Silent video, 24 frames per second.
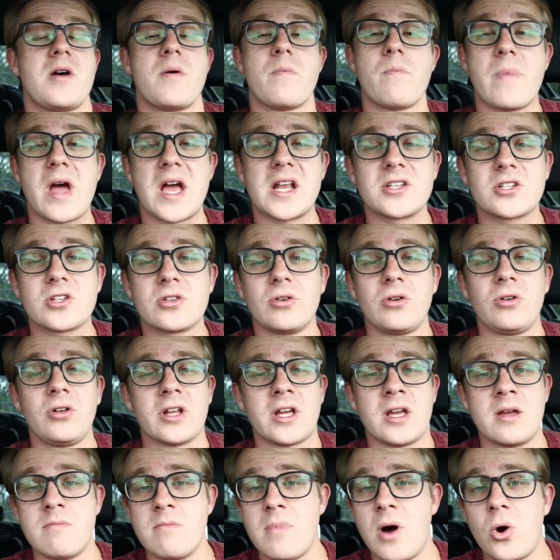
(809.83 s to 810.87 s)
mental,
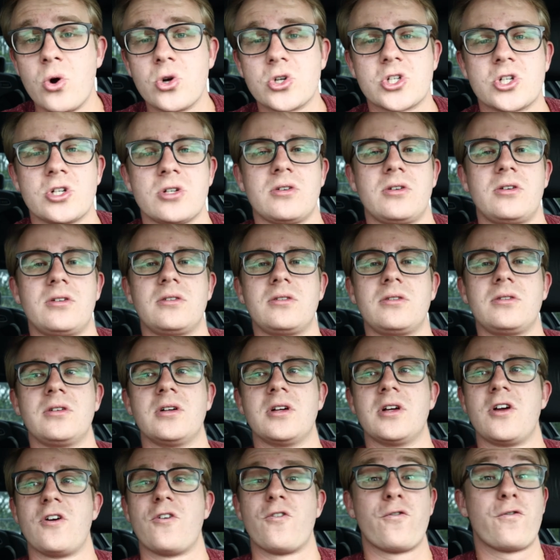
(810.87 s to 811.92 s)
emotional,
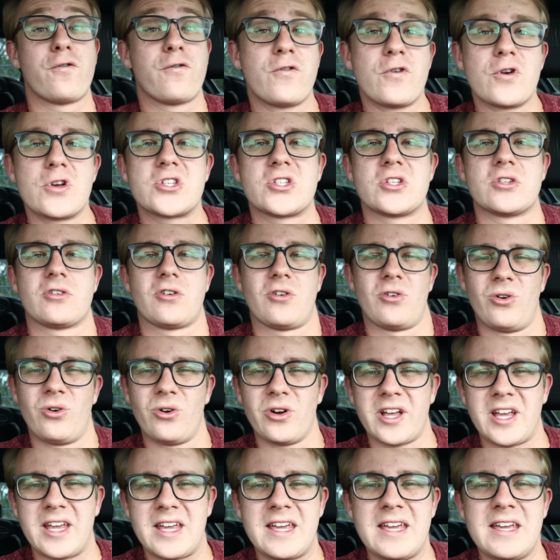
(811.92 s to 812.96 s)

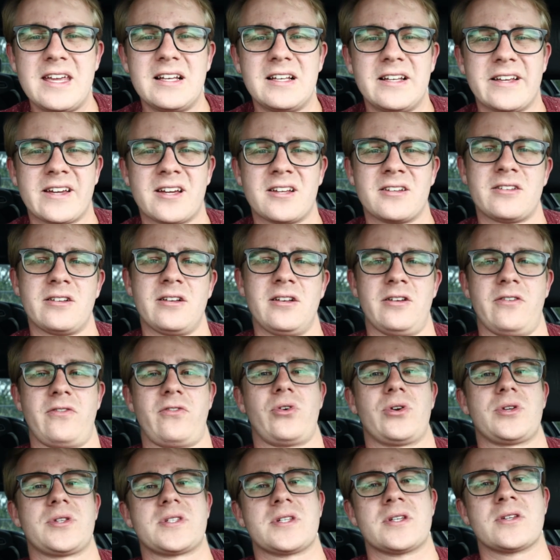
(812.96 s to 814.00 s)
physical healing and
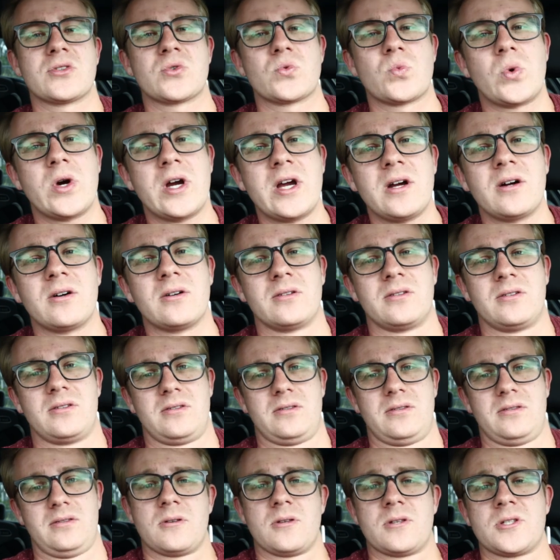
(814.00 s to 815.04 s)
deliverance as well.
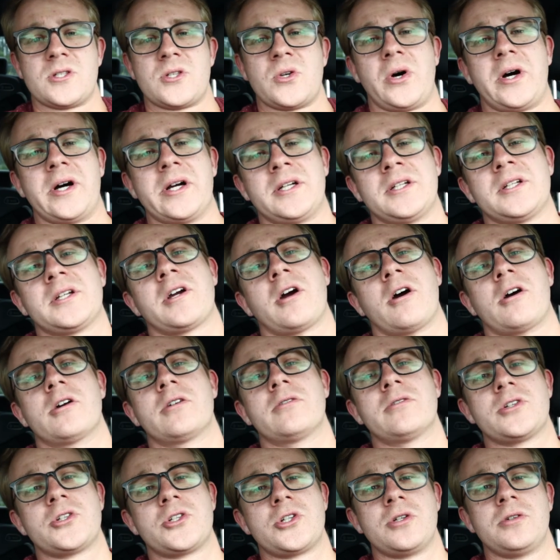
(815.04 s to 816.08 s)
So I
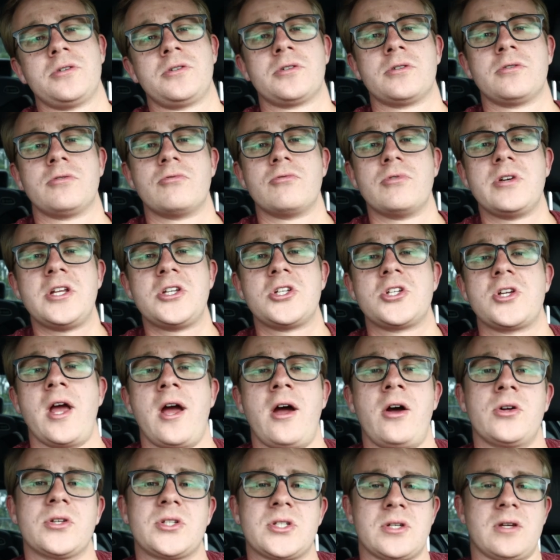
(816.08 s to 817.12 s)
encourage you to reach
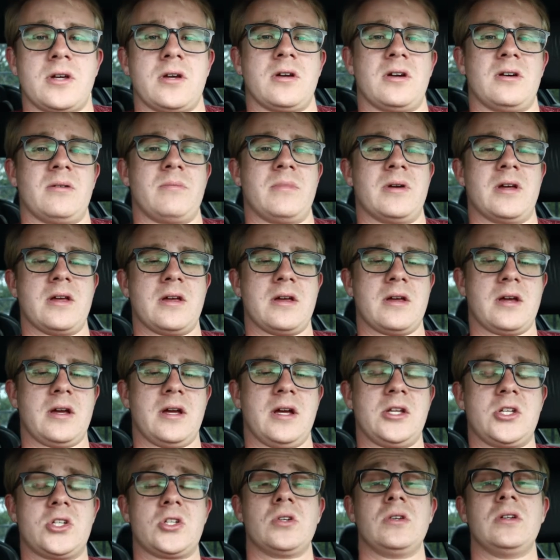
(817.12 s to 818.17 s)
out to him
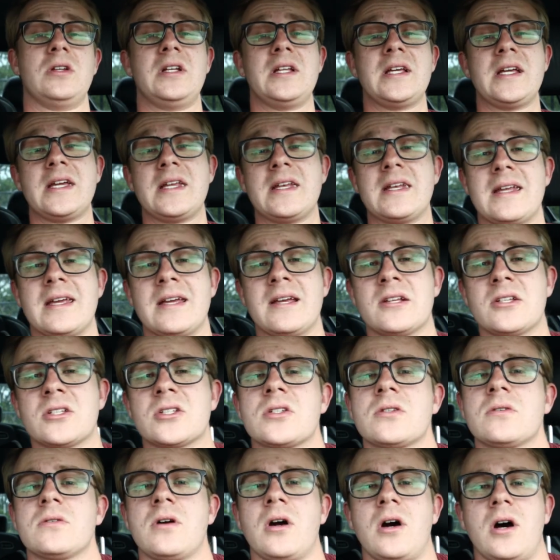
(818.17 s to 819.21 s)
and to lean
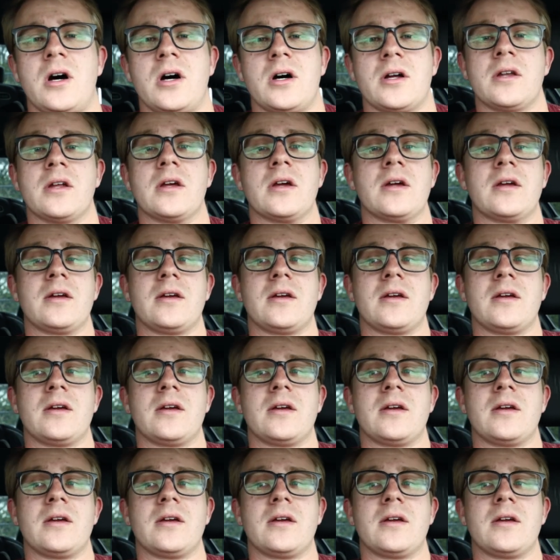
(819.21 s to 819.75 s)
into God